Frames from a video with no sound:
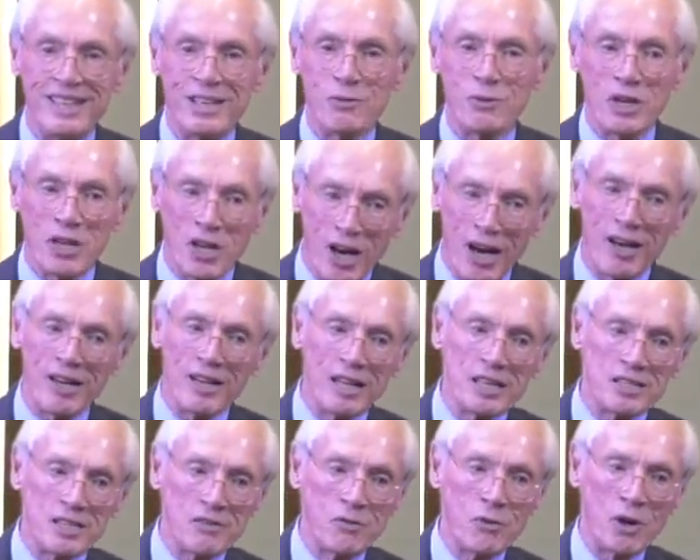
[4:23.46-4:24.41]

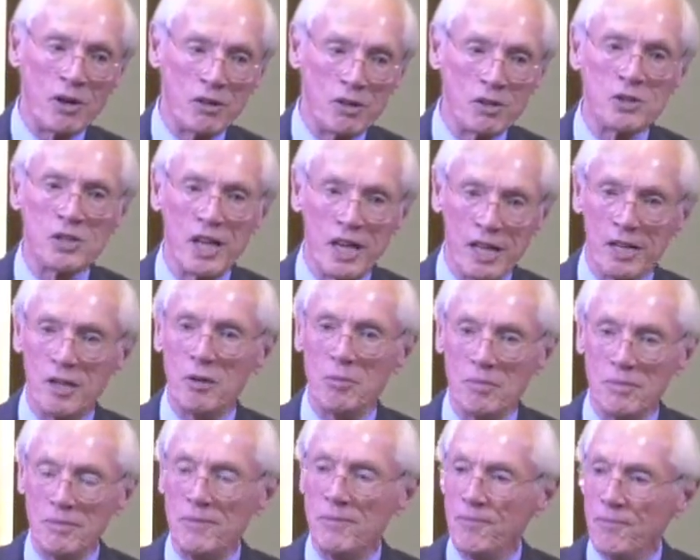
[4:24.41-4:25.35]
regardless of where you send them.
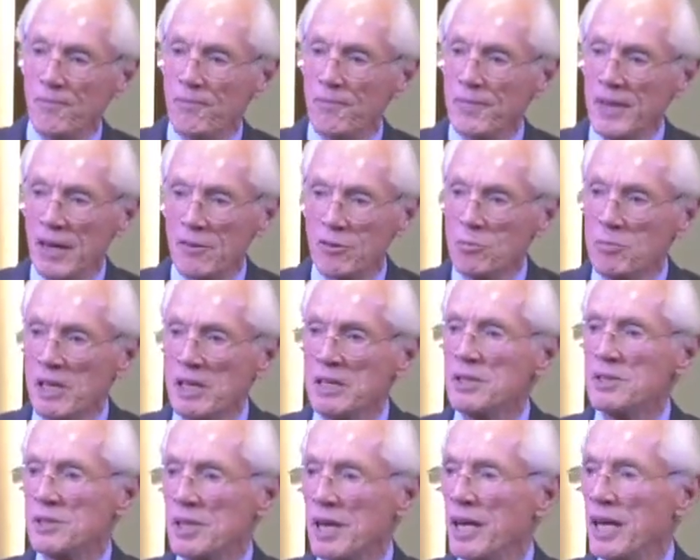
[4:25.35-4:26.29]
Never be
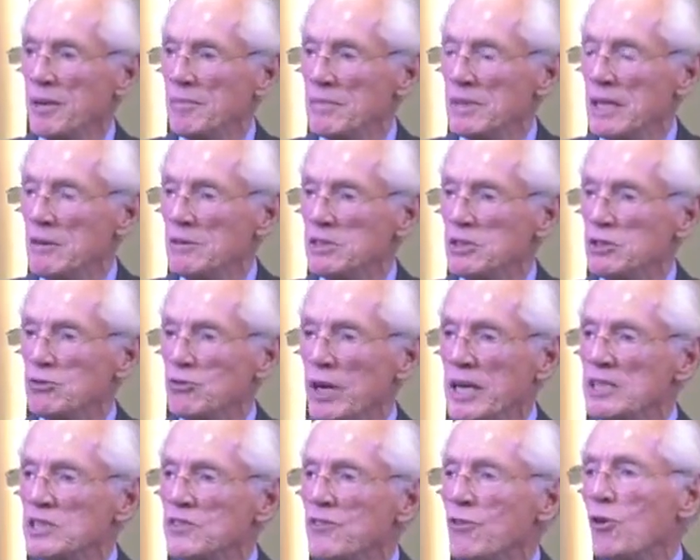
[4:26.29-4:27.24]
the same. It's
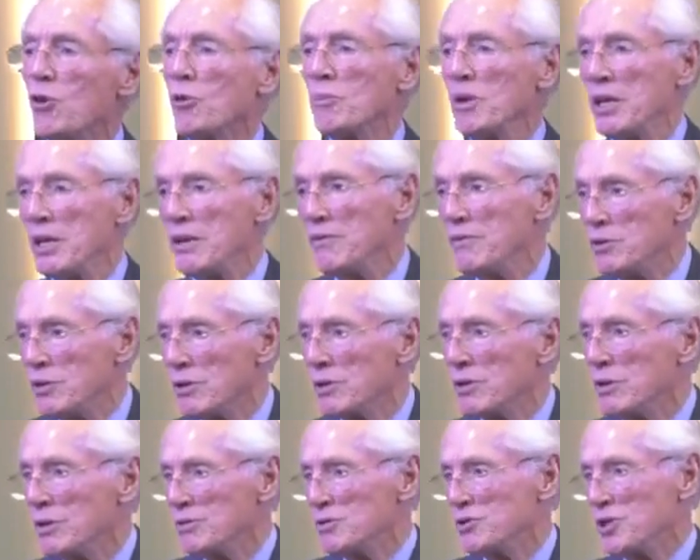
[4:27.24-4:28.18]
transformative
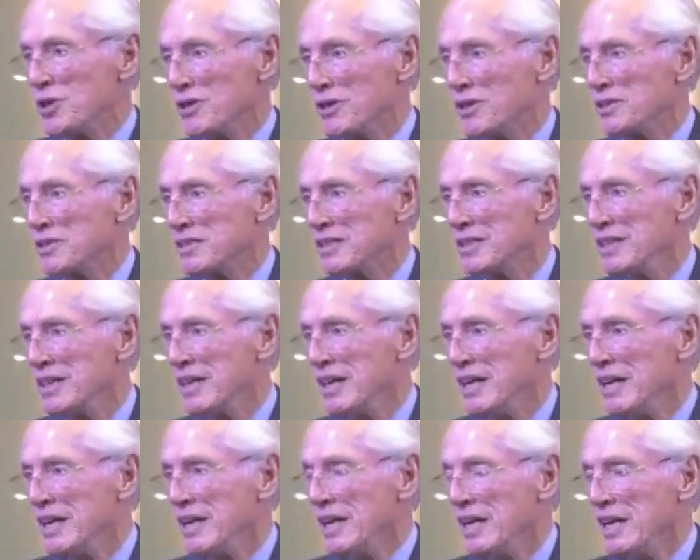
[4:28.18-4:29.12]
during those years.
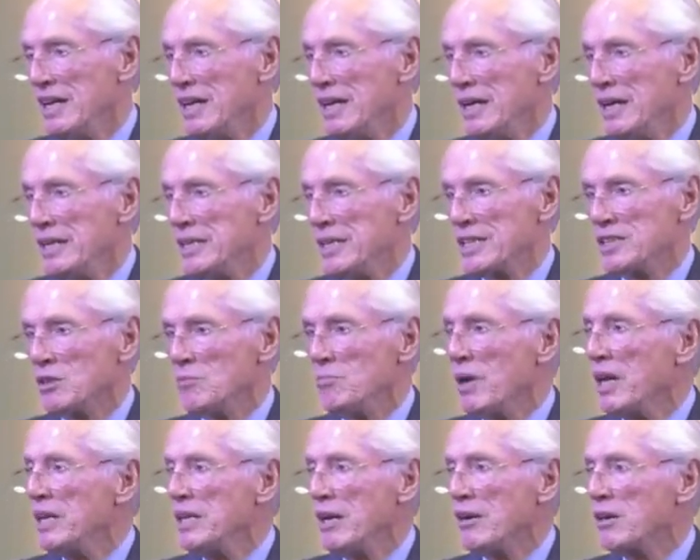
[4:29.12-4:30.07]
Doesn't
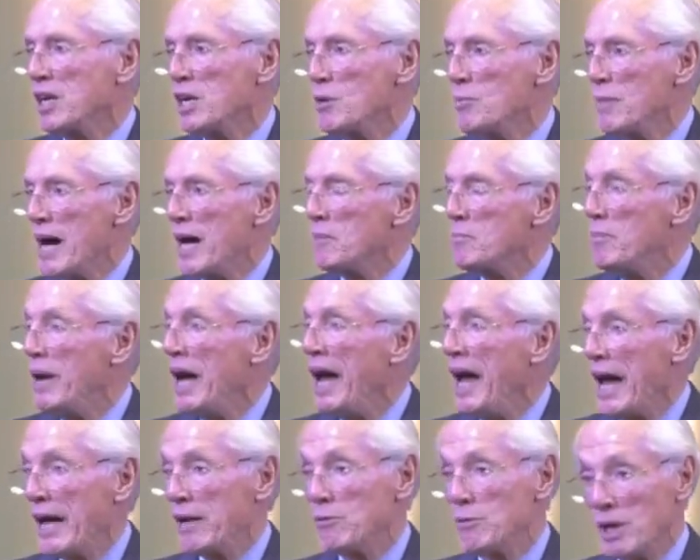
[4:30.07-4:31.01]
mean they'll come out
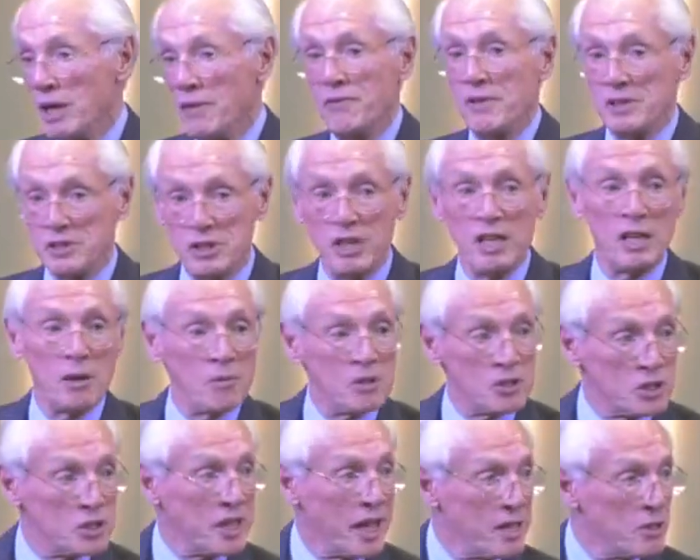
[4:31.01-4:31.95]
bad. Well, if you send them
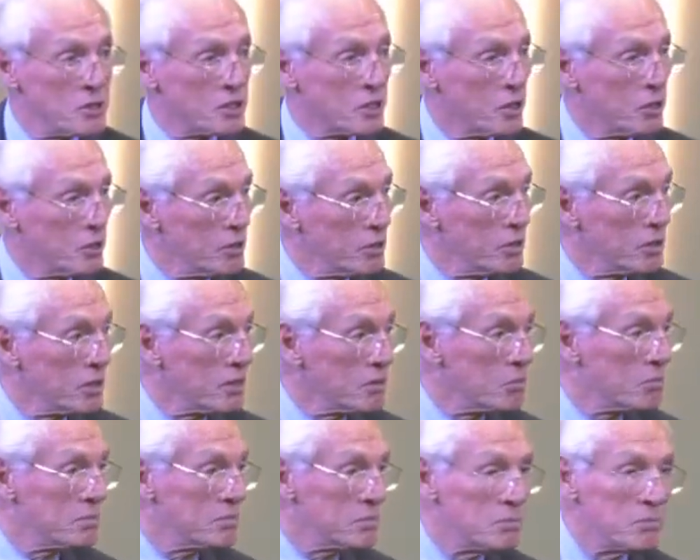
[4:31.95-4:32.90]
to state school, you can